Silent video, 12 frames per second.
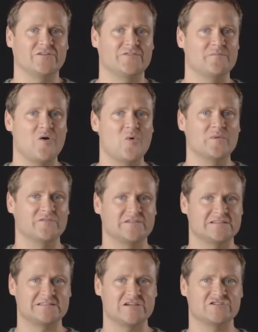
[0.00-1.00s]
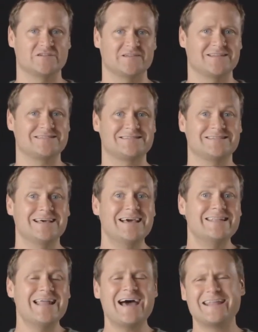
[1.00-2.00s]
at the moment of decision. It's
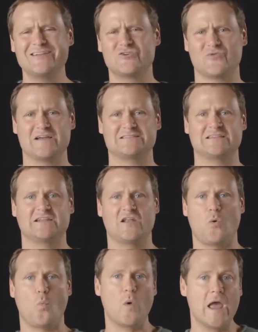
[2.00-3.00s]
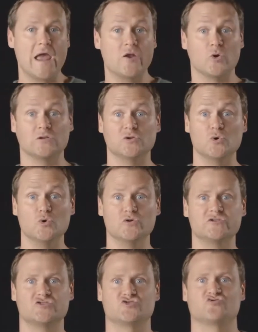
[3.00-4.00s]
not interested in a win or
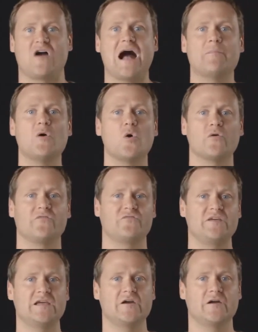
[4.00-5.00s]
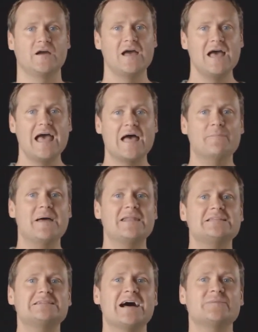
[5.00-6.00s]
lose, drama or fear, and many
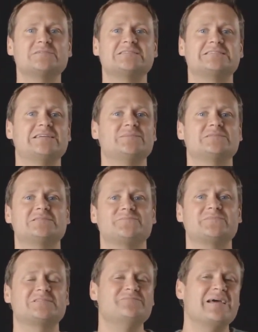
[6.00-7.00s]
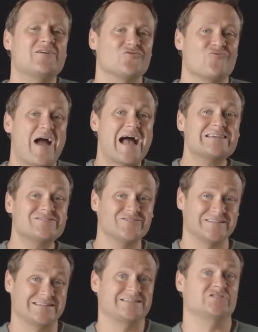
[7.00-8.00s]
times it seems to make irrational
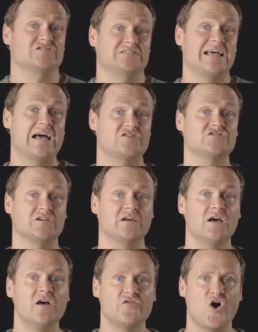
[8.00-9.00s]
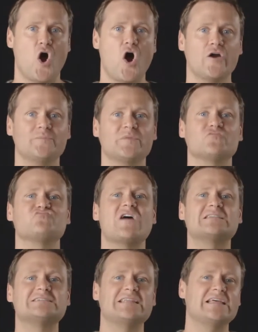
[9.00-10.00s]
decisions, actually. The heart
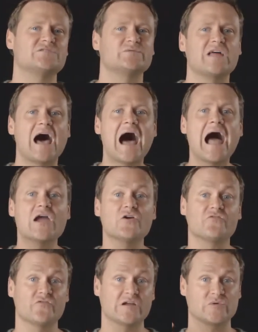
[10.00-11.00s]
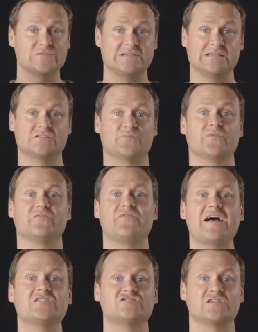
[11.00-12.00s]
resonates with the higher frequencies of
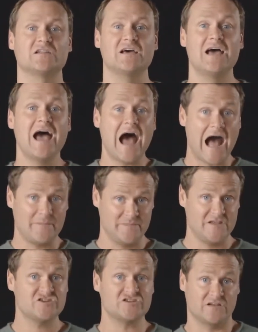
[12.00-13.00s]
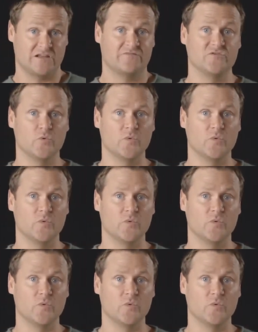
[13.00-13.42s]
perfection, omniscient, if you